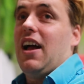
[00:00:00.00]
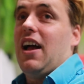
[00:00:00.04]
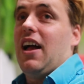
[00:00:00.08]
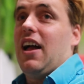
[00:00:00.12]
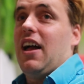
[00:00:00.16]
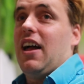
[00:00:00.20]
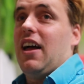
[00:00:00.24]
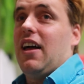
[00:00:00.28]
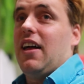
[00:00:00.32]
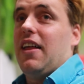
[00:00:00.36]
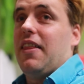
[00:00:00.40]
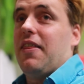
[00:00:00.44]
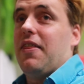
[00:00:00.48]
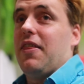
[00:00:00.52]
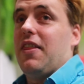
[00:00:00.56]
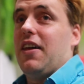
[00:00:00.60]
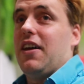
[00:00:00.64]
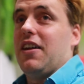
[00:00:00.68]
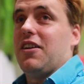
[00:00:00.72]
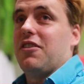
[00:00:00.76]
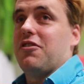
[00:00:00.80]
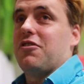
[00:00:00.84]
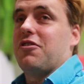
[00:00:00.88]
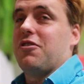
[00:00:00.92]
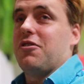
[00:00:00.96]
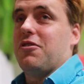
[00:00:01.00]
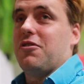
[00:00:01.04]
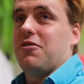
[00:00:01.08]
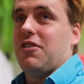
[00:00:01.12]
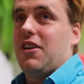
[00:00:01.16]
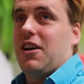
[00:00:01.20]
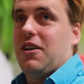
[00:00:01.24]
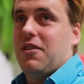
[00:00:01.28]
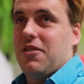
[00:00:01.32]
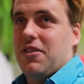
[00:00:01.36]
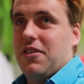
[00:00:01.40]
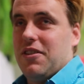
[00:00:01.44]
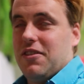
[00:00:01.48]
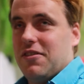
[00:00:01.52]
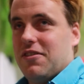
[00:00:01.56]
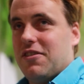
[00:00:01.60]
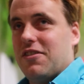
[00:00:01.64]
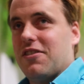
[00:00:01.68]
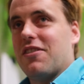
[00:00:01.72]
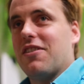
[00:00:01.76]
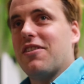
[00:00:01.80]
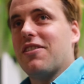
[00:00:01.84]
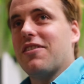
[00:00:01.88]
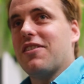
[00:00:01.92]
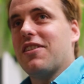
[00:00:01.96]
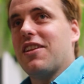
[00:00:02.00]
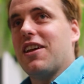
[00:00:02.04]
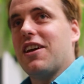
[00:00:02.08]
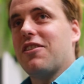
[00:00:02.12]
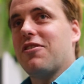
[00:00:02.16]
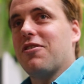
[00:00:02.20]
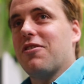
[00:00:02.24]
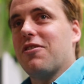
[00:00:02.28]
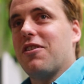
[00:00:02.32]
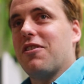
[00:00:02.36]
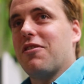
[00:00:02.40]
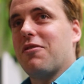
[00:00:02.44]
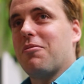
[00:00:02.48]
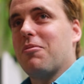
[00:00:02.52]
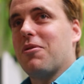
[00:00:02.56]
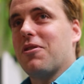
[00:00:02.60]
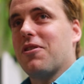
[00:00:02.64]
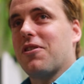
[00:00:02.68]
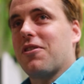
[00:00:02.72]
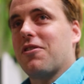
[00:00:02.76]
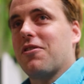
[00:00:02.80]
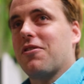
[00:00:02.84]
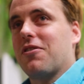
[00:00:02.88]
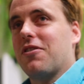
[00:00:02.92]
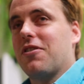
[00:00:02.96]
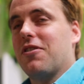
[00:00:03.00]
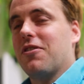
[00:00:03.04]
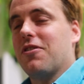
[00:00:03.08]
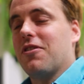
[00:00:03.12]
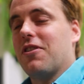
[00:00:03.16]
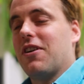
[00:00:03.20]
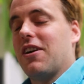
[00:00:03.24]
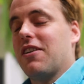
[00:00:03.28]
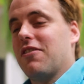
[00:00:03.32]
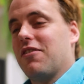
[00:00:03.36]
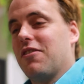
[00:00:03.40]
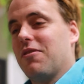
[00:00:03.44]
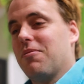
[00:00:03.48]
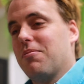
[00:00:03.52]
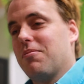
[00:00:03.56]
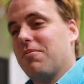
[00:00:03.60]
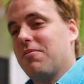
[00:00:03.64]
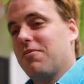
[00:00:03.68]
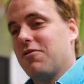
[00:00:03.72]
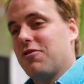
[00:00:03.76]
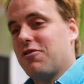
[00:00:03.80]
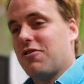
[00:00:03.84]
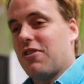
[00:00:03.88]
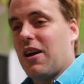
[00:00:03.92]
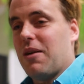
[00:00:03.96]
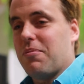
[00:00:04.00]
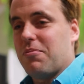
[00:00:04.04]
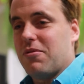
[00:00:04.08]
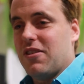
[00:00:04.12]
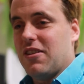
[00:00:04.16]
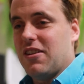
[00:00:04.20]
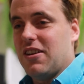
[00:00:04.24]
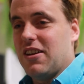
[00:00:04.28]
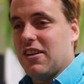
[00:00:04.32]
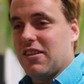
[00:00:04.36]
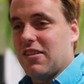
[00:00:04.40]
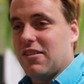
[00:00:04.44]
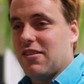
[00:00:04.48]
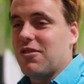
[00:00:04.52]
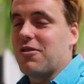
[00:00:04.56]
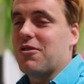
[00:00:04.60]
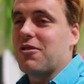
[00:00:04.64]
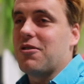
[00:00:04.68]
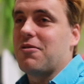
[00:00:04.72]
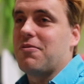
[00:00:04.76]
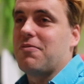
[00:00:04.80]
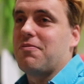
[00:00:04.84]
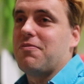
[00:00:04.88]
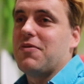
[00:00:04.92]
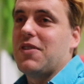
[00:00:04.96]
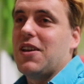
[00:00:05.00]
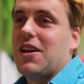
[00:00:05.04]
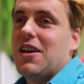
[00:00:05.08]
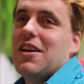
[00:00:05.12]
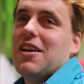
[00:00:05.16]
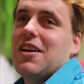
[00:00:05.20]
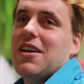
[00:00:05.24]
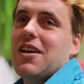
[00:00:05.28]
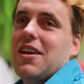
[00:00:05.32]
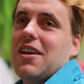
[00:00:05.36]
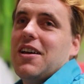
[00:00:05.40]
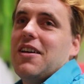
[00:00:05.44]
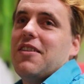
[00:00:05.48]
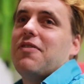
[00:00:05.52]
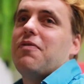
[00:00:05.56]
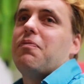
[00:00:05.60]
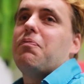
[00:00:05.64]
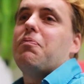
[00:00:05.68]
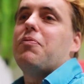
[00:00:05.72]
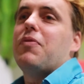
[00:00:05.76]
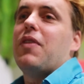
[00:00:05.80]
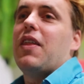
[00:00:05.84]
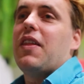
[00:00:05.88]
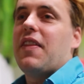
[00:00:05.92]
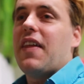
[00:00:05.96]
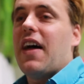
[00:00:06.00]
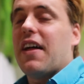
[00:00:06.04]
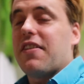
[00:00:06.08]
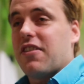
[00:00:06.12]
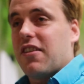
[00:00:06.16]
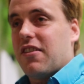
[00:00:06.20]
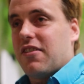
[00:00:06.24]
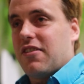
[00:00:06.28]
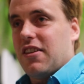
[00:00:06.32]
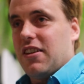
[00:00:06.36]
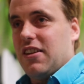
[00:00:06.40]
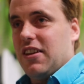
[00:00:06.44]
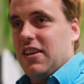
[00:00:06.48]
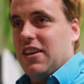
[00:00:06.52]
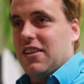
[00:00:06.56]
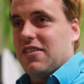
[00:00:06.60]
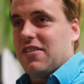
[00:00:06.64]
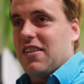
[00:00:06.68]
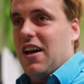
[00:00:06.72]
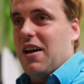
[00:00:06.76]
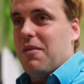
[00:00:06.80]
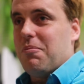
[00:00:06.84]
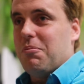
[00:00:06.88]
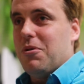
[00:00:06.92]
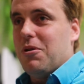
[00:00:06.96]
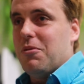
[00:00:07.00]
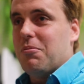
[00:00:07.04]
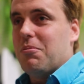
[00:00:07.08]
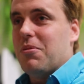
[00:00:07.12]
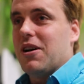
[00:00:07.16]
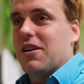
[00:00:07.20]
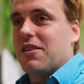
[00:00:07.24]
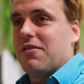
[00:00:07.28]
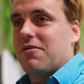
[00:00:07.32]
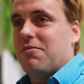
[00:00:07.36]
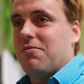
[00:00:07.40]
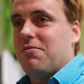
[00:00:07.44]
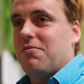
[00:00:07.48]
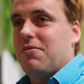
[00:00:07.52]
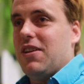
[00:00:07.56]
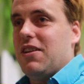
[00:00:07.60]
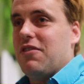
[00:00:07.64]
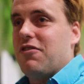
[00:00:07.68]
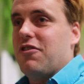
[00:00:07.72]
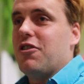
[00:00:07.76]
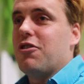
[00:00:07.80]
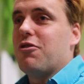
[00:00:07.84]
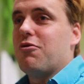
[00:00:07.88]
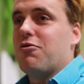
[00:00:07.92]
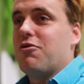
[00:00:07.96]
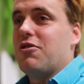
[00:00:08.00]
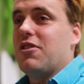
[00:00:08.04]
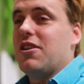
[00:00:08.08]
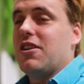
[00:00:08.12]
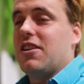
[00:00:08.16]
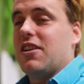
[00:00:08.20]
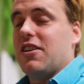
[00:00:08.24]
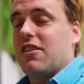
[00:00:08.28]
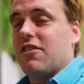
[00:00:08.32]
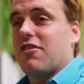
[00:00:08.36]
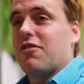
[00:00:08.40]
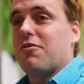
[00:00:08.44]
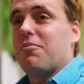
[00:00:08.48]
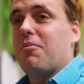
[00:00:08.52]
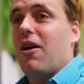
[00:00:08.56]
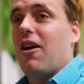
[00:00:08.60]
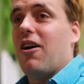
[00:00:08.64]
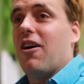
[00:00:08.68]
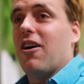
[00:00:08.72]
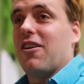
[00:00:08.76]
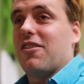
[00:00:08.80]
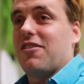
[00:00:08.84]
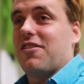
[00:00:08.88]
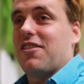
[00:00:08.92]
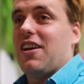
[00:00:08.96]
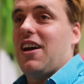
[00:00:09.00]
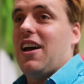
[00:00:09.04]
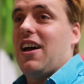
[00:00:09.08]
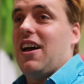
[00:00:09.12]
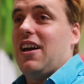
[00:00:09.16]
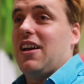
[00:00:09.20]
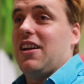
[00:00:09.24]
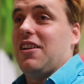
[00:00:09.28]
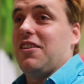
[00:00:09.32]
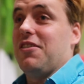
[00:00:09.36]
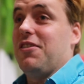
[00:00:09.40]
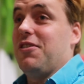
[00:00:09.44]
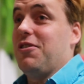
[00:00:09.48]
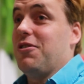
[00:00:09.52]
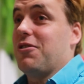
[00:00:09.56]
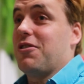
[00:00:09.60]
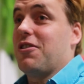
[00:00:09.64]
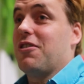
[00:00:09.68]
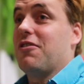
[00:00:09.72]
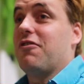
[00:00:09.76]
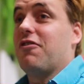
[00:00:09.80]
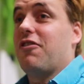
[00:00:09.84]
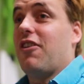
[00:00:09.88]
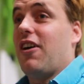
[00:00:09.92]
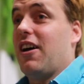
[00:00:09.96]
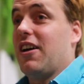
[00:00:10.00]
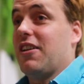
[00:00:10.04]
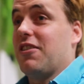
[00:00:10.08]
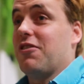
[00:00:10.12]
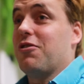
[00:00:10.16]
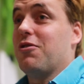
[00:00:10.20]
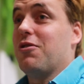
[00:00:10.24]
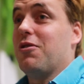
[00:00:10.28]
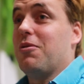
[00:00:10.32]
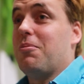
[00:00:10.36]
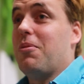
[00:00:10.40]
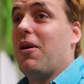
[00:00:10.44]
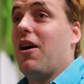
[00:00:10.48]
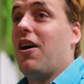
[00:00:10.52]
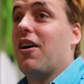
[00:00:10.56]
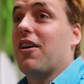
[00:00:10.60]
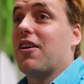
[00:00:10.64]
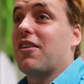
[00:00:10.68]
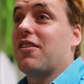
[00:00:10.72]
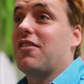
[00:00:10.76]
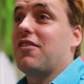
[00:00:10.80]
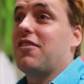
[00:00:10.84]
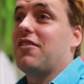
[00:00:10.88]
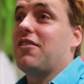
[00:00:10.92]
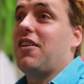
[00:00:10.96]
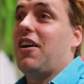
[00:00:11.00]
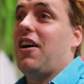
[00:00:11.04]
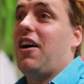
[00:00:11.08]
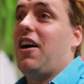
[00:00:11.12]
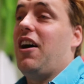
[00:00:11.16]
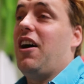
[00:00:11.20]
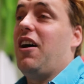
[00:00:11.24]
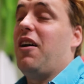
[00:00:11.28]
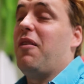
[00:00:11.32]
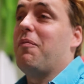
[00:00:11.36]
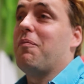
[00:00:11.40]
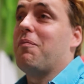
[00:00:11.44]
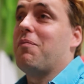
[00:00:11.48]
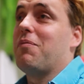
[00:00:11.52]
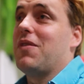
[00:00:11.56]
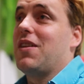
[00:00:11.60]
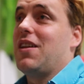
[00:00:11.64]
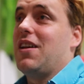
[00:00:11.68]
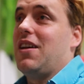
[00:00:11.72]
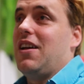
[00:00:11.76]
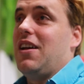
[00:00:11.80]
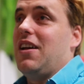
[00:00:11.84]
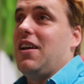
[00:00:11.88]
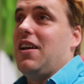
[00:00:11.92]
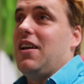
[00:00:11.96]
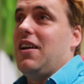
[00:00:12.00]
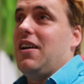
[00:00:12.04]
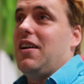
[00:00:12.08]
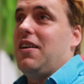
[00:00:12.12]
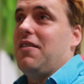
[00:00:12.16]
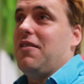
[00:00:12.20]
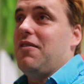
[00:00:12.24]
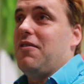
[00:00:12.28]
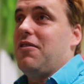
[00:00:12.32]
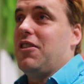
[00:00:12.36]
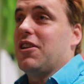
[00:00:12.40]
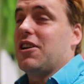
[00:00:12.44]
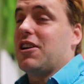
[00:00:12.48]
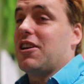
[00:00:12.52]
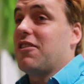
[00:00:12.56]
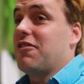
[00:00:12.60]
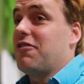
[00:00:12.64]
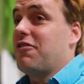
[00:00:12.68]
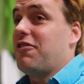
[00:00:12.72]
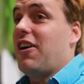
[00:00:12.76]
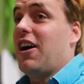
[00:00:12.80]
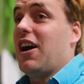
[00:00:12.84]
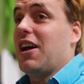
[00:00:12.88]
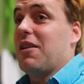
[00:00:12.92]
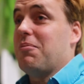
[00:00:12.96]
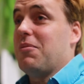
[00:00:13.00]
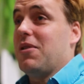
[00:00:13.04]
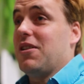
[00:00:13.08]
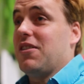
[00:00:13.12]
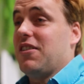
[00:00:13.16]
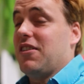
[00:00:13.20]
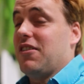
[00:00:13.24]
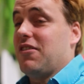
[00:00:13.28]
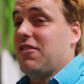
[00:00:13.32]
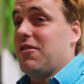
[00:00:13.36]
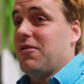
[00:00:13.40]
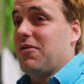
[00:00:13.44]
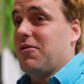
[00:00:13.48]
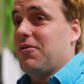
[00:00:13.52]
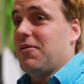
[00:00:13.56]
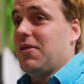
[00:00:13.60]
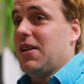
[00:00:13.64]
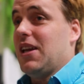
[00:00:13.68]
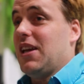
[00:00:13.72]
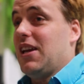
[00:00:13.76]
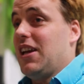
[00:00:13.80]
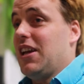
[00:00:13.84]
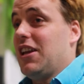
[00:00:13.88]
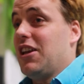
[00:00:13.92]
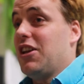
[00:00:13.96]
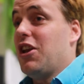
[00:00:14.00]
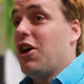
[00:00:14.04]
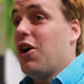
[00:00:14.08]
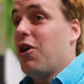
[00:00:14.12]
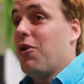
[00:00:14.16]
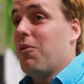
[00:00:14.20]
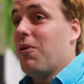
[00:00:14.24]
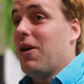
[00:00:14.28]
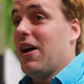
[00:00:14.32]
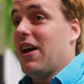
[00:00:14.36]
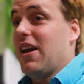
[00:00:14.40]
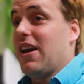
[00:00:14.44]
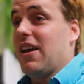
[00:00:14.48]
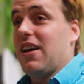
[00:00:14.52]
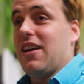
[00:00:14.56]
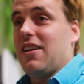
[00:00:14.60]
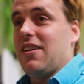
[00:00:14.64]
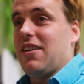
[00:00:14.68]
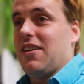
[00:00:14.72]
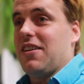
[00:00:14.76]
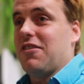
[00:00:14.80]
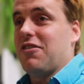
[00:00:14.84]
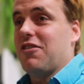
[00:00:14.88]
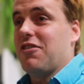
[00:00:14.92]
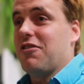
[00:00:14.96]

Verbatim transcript: and then it turns out that later this miracle cure has some traps in it. Or that's a silly example, but if you're really smart and you're confined to a box, um, the confinement is in no way a